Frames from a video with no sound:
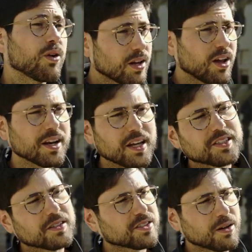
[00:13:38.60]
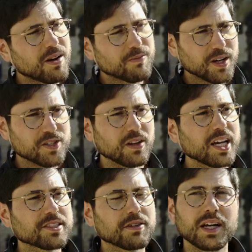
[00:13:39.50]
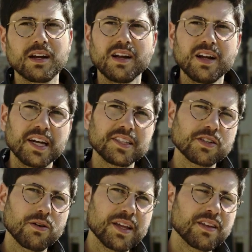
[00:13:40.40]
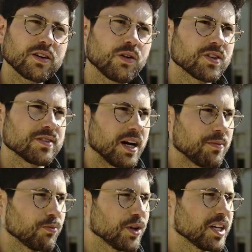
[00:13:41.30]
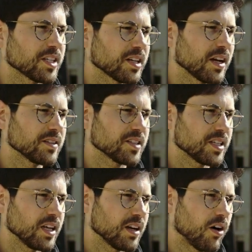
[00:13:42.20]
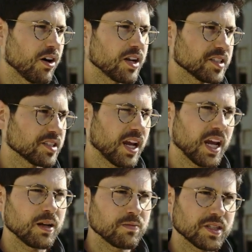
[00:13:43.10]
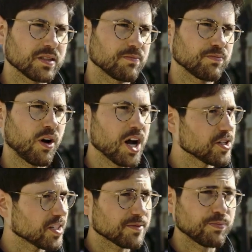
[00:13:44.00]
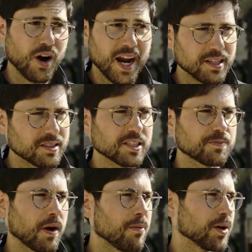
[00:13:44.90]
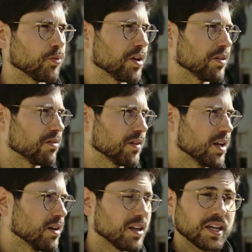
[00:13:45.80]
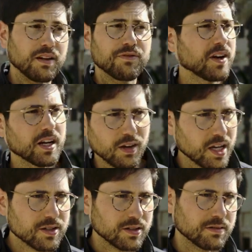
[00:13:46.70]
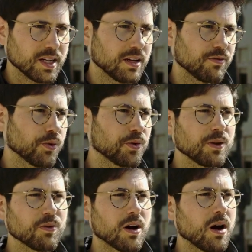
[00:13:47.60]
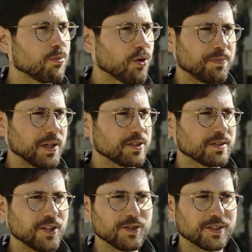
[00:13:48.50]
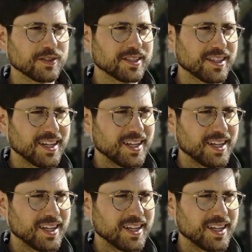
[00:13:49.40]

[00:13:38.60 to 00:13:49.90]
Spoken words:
Quite a lot, yes. Some have much less, right? And so I think over time, I'm really excited to see artists, games, projects, brands experiment with like infinite collection, right? If we really want to onboard billions of users,